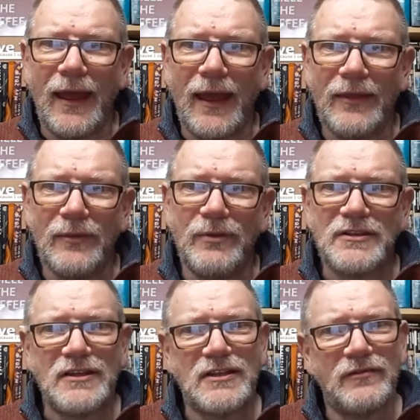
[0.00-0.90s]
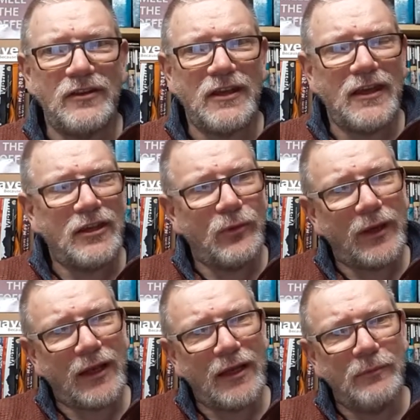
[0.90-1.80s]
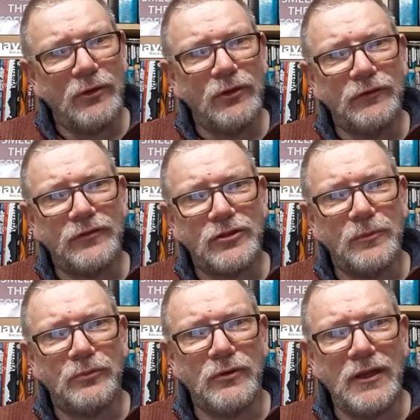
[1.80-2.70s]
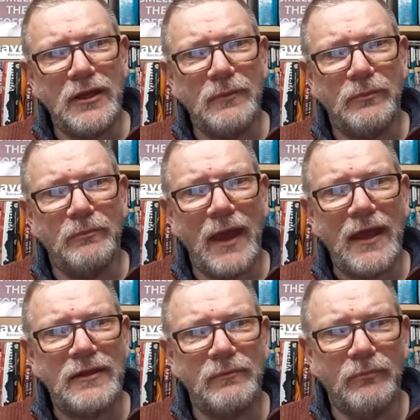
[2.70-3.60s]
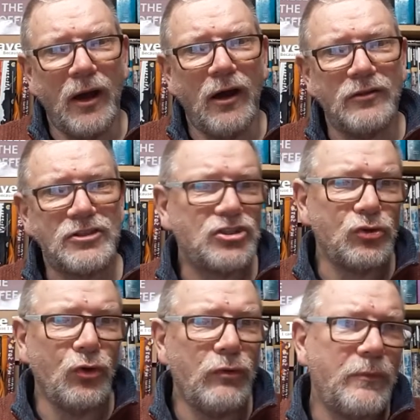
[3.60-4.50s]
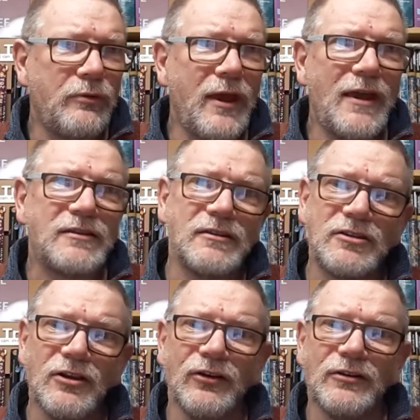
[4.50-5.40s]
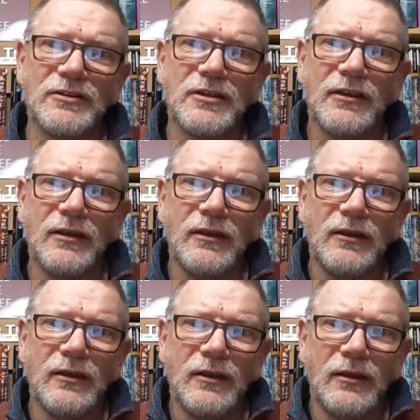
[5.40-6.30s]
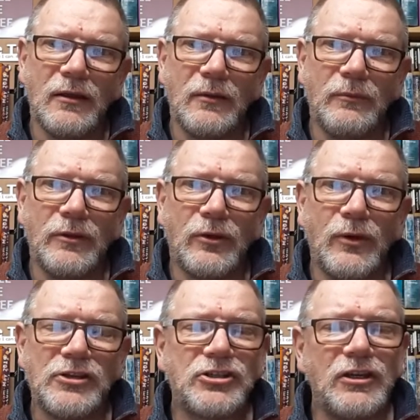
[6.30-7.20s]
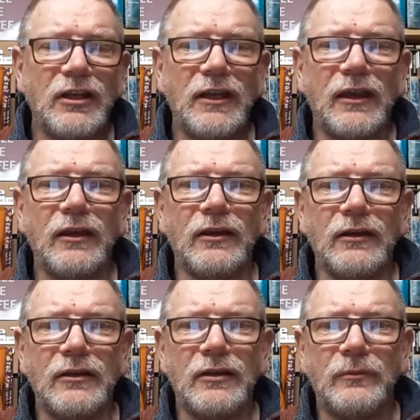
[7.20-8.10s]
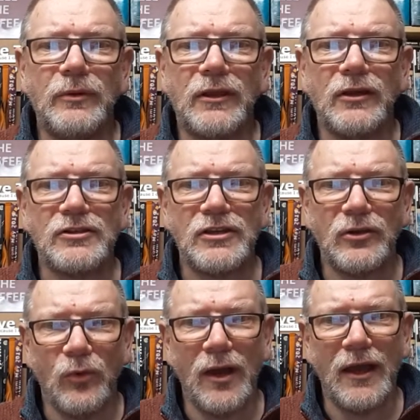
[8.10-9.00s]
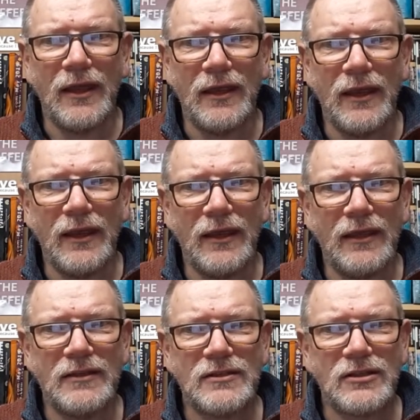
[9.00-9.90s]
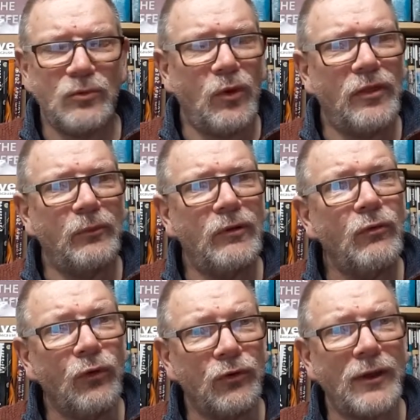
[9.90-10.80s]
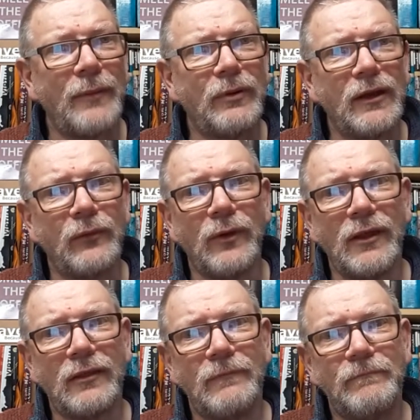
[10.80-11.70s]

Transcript: and the business of the day quickly moved to pre-bed bath story prayers and songs. But the question lingered because, in a way, it's the one we're all grappling with.